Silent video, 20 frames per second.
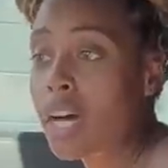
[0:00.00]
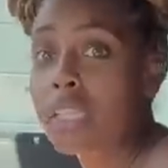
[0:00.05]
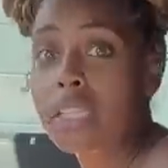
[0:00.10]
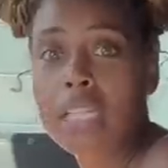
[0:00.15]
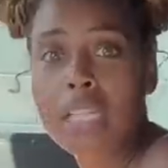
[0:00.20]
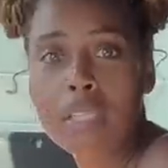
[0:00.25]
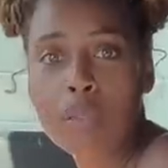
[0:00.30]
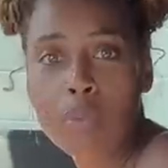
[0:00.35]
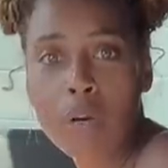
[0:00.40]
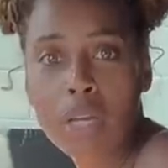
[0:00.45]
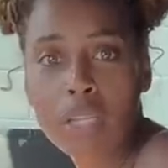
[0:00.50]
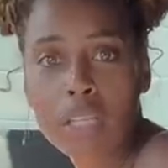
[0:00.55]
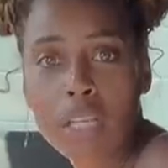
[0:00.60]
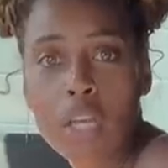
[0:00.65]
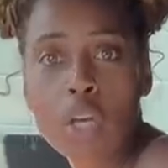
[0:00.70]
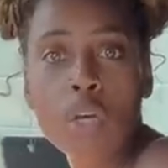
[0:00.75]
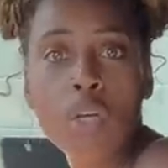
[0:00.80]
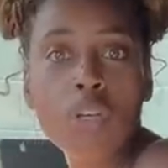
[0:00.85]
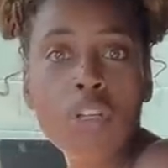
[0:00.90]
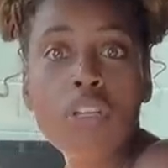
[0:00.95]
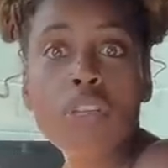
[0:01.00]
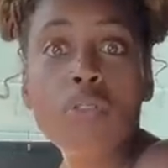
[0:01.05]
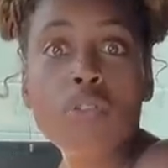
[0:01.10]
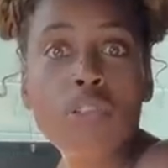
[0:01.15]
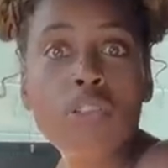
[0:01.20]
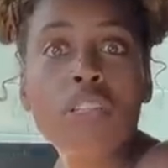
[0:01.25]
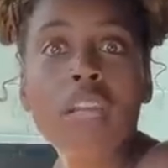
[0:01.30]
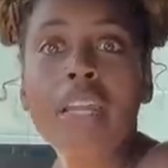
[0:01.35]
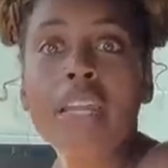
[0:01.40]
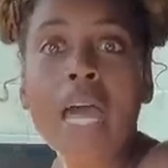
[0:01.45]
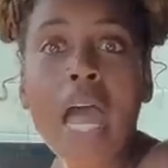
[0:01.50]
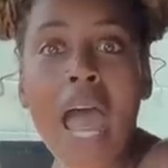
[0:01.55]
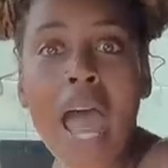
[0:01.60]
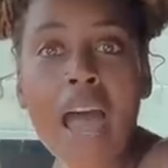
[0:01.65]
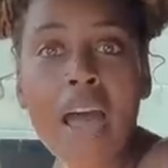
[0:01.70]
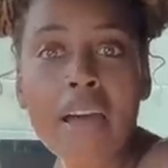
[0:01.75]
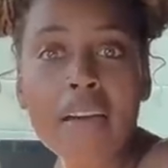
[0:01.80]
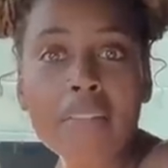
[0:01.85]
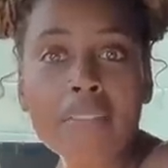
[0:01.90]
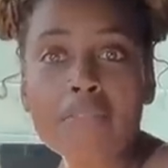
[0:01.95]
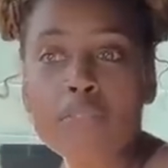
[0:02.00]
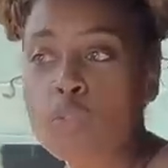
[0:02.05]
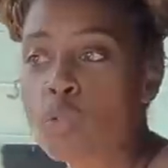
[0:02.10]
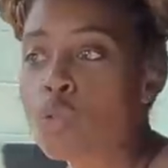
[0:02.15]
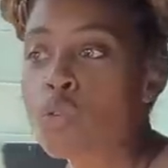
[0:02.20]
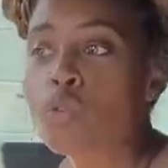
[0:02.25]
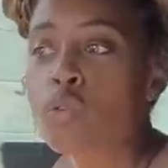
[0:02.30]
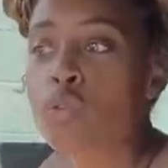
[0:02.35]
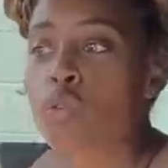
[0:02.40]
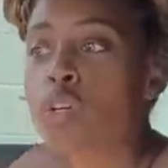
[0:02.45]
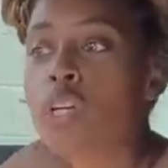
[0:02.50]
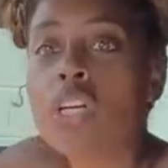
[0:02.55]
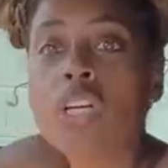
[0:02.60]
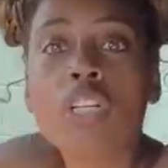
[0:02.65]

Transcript: On this one, you do not have to